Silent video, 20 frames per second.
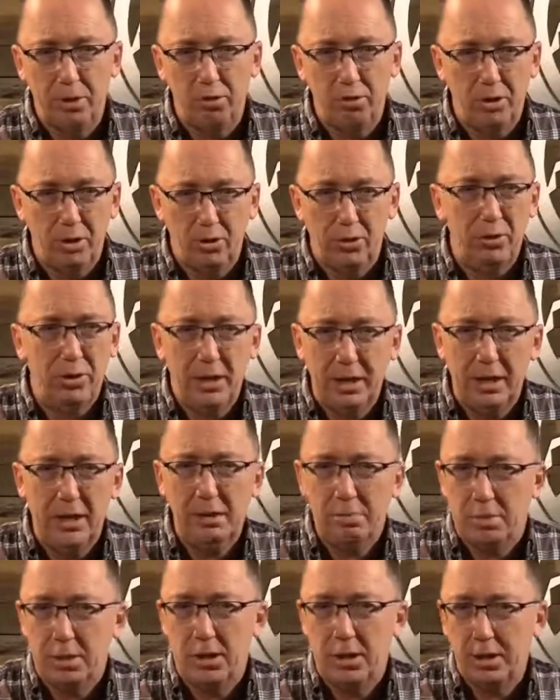Is there
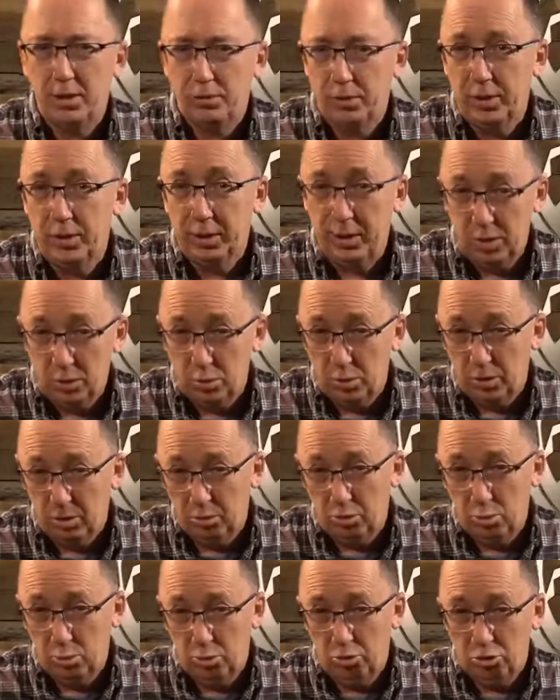anybody really who
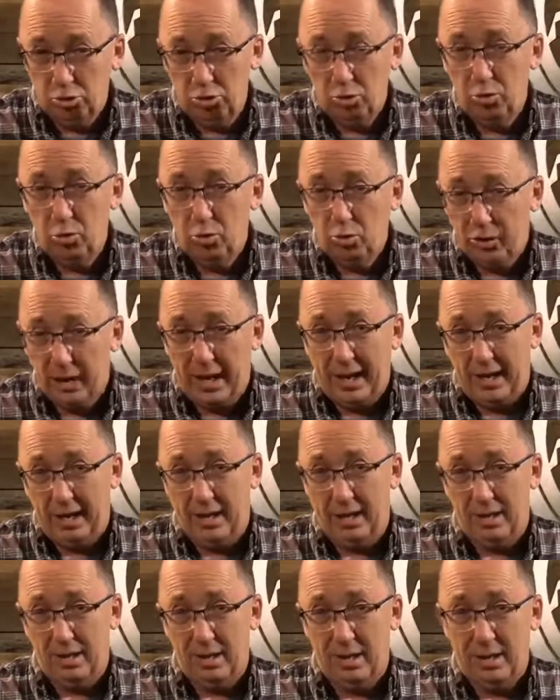would choose that kind
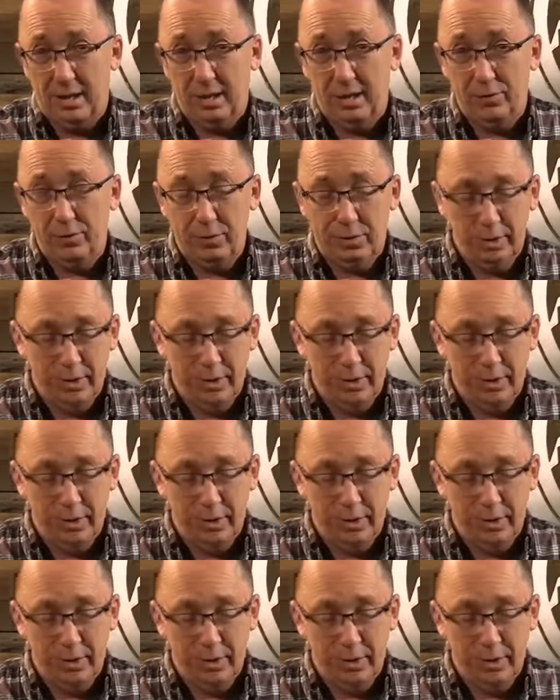of life?